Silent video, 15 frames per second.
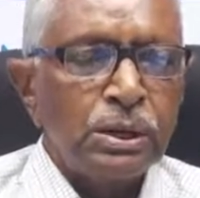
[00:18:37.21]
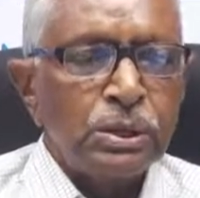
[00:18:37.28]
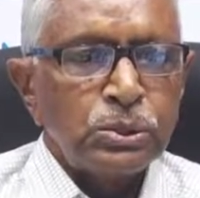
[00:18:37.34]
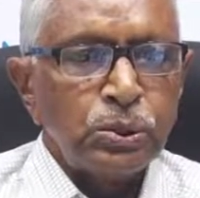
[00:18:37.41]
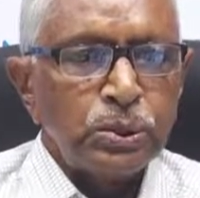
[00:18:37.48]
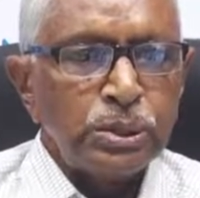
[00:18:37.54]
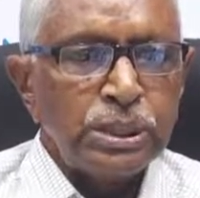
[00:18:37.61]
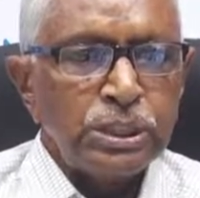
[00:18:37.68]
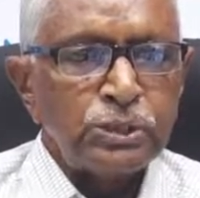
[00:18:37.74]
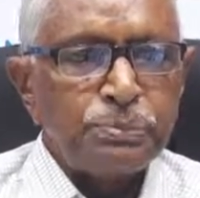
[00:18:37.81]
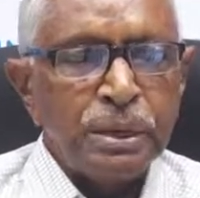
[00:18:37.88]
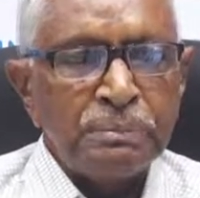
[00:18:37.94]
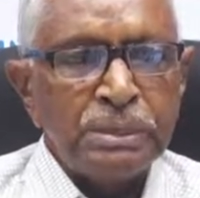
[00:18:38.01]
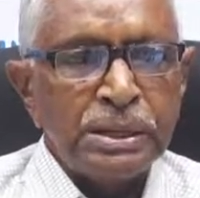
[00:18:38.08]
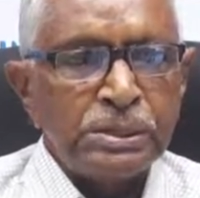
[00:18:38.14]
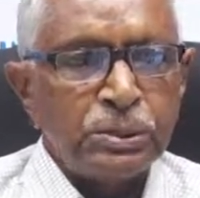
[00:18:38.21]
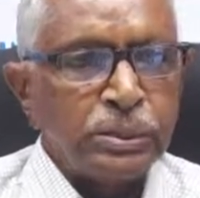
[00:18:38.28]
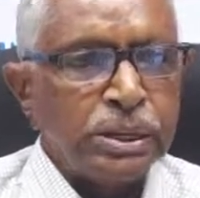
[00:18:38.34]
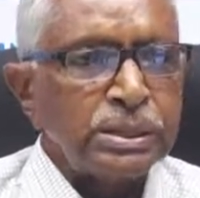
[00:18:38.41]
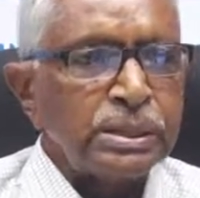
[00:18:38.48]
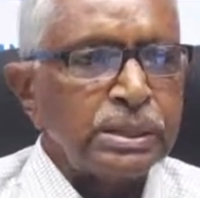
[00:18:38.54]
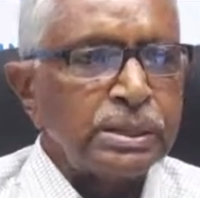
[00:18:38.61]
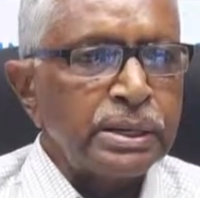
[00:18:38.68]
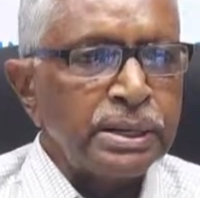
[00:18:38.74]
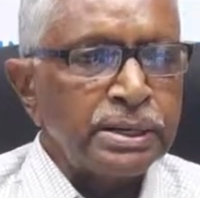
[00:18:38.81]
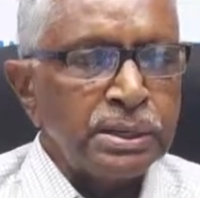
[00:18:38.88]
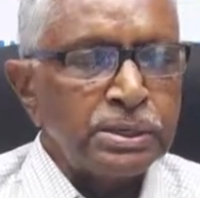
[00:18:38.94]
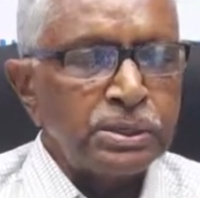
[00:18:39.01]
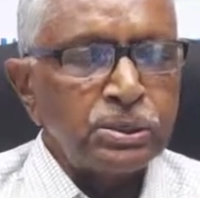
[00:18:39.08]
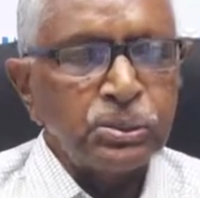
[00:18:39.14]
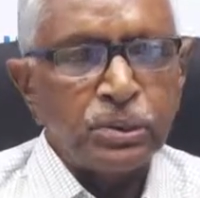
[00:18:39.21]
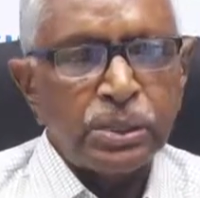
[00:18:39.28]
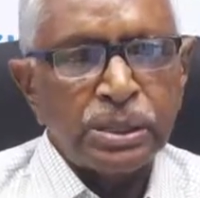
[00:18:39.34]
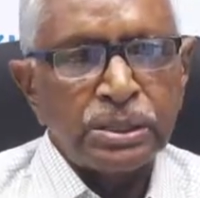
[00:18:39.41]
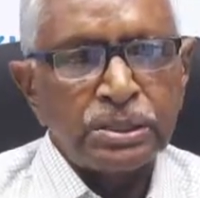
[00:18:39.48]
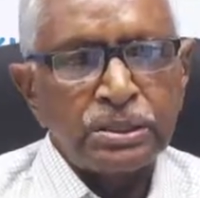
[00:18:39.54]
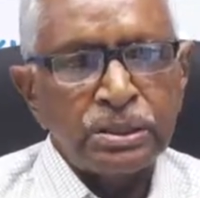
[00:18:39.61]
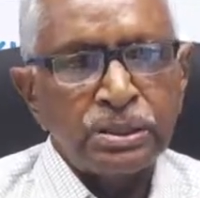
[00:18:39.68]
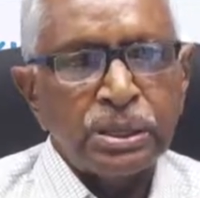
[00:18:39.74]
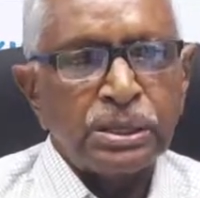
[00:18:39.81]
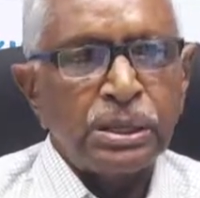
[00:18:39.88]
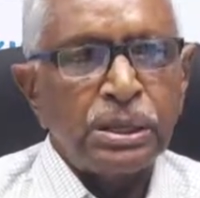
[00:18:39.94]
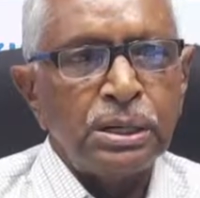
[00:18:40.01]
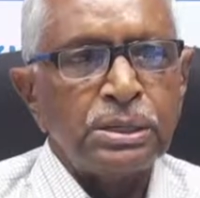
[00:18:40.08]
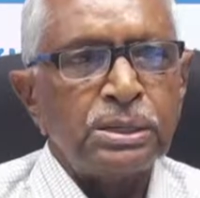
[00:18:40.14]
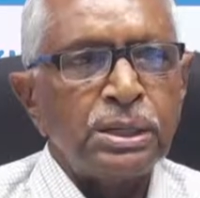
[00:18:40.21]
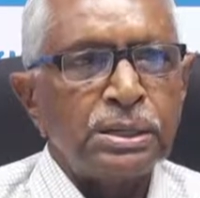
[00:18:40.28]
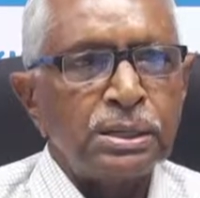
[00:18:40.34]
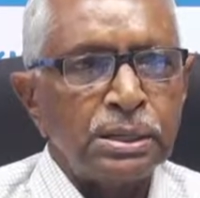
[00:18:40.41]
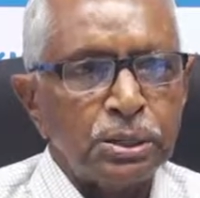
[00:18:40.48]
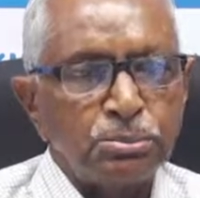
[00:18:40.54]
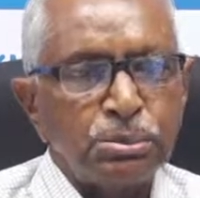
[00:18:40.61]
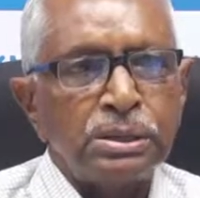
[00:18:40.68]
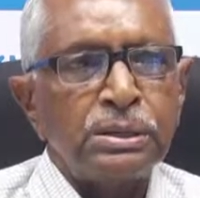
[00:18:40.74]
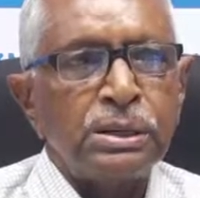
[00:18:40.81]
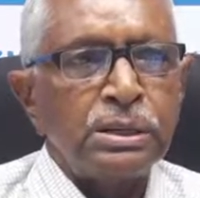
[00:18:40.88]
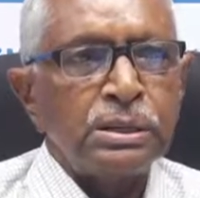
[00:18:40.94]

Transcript: So his family donated, agreed to donate the kidneys and the liver,